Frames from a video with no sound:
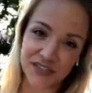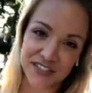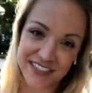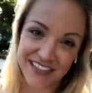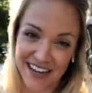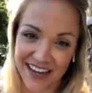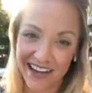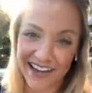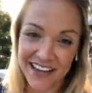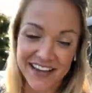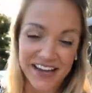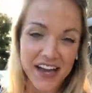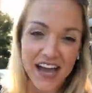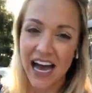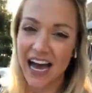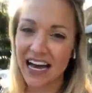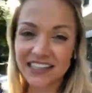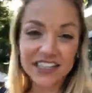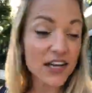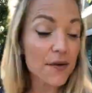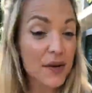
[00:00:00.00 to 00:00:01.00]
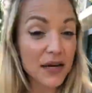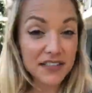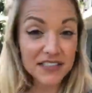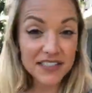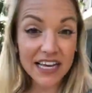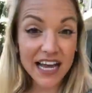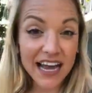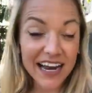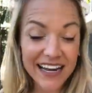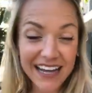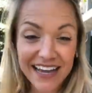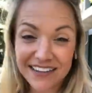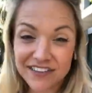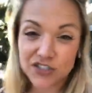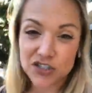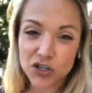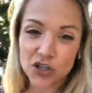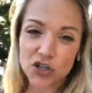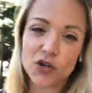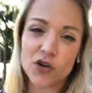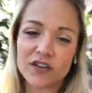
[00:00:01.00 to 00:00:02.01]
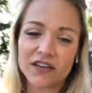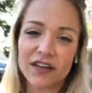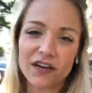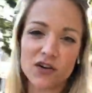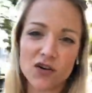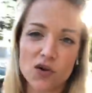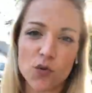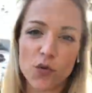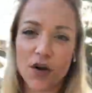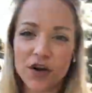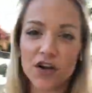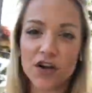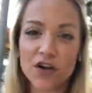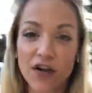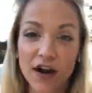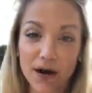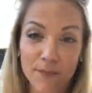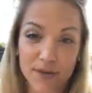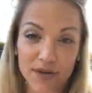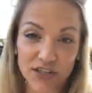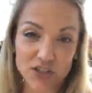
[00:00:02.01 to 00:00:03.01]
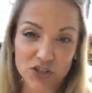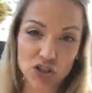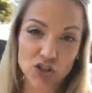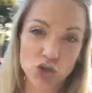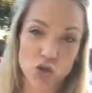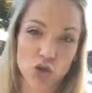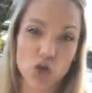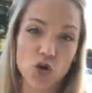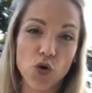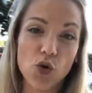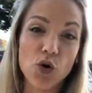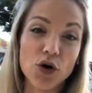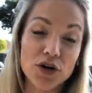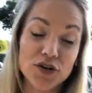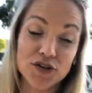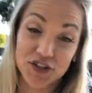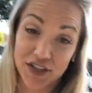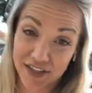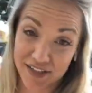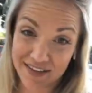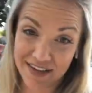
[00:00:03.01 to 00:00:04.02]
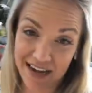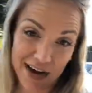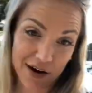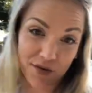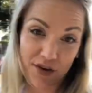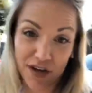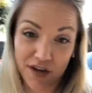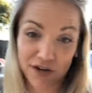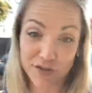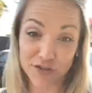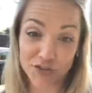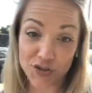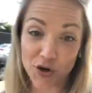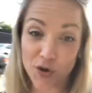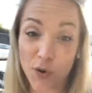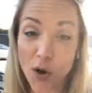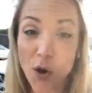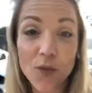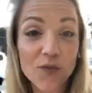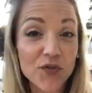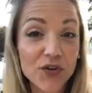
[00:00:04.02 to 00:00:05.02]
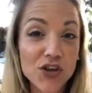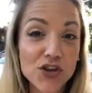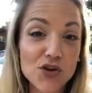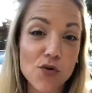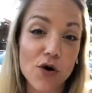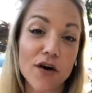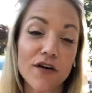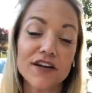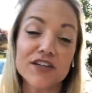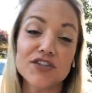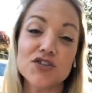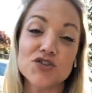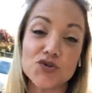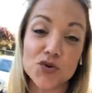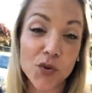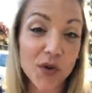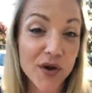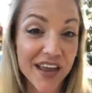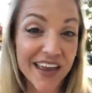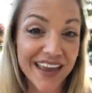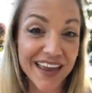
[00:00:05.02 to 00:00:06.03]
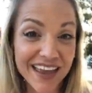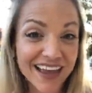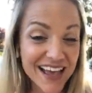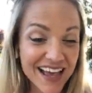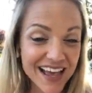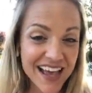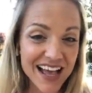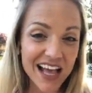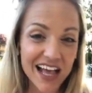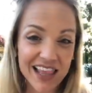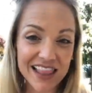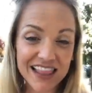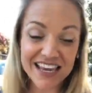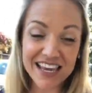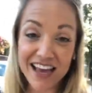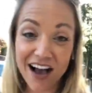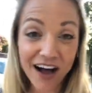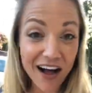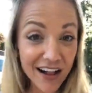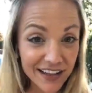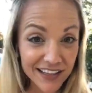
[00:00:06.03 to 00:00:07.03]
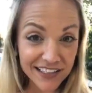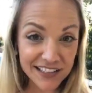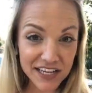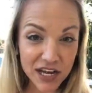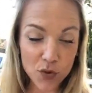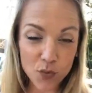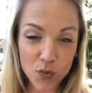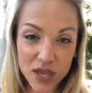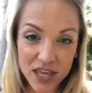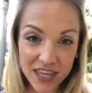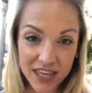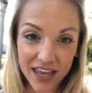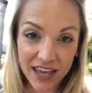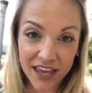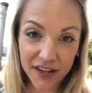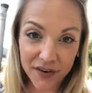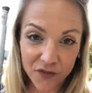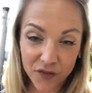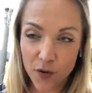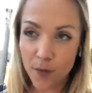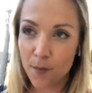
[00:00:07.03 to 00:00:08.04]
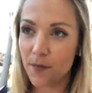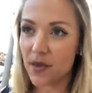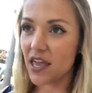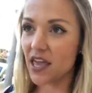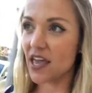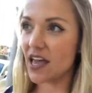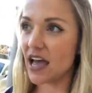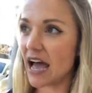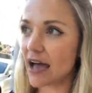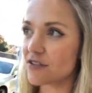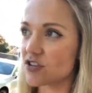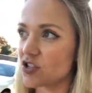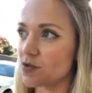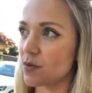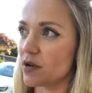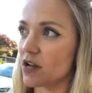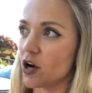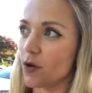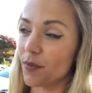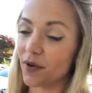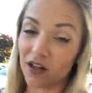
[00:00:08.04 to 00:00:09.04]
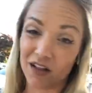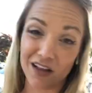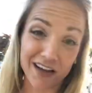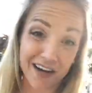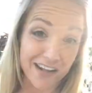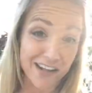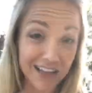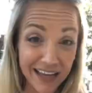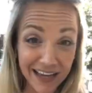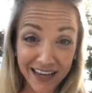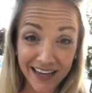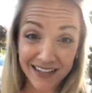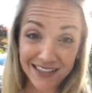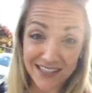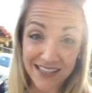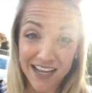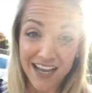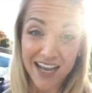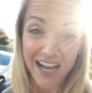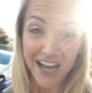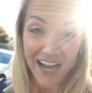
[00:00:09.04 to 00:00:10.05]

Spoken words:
is that? Had to come outside, had to show you because I don't know where you're at, but it's just gorgeous out here. So hopefully you are enjoying the holiday weekend. For me, I've just been helping a lot of clients,